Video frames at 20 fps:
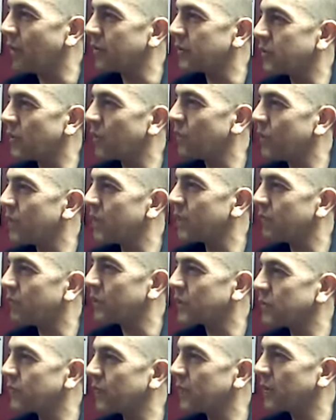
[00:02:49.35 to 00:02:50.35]
so many of
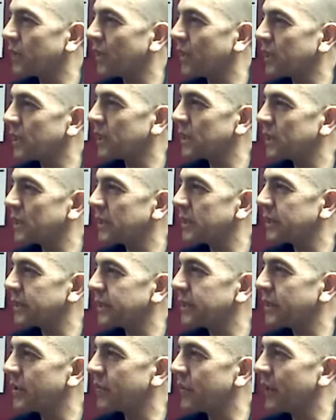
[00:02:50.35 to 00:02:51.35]
us feel like,
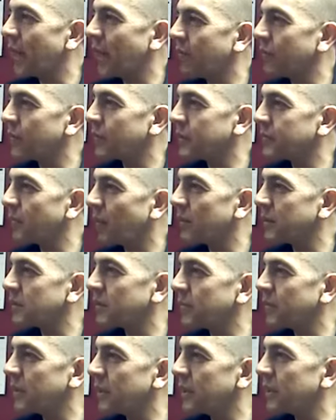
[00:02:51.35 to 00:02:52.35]
we have a
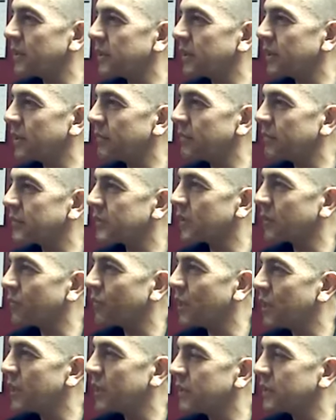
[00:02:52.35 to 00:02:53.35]
responsibility to him in some
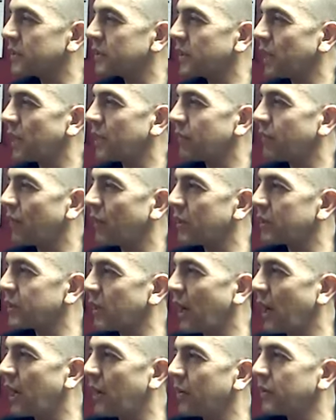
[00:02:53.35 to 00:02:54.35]
way. He's kind of our
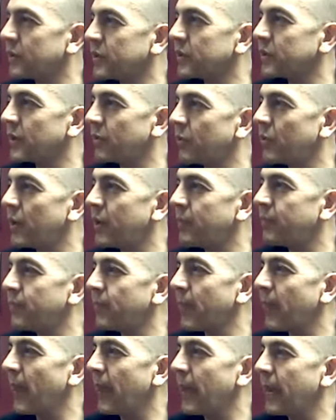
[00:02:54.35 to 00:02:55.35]
child in some way.
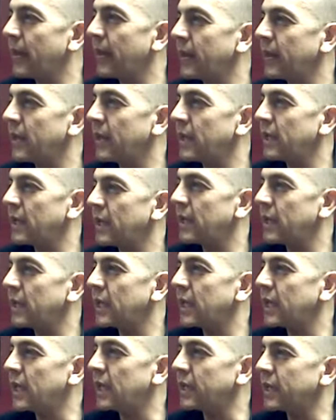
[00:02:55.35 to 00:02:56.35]

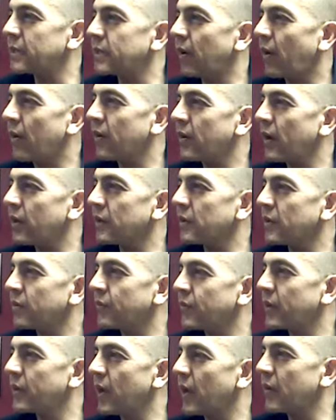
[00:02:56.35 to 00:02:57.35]
And it's hard not to
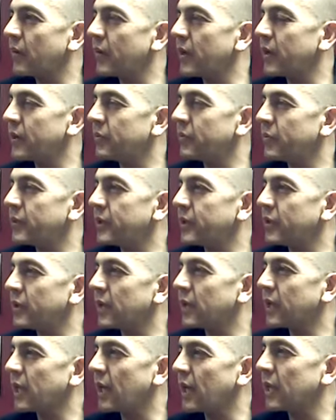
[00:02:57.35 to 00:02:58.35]
feel that way when you
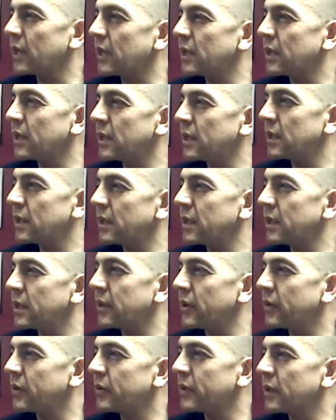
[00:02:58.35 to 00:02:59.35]
look at,
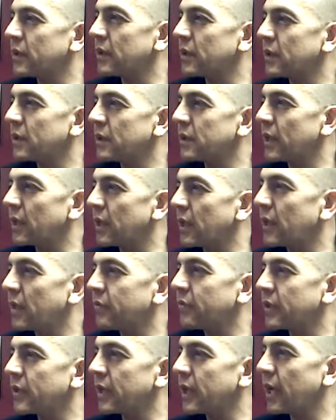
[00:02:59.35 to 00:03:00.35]
the
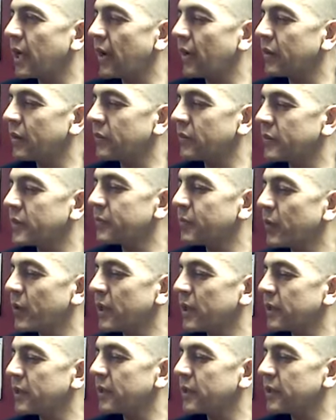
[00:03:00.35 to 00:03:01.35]
love and care that was put
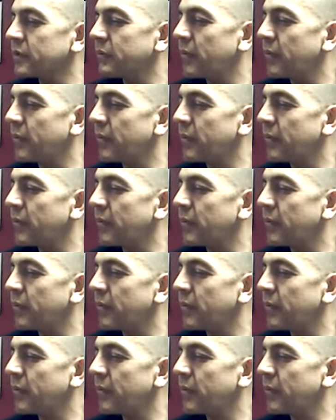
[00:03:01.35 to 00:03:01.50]
into his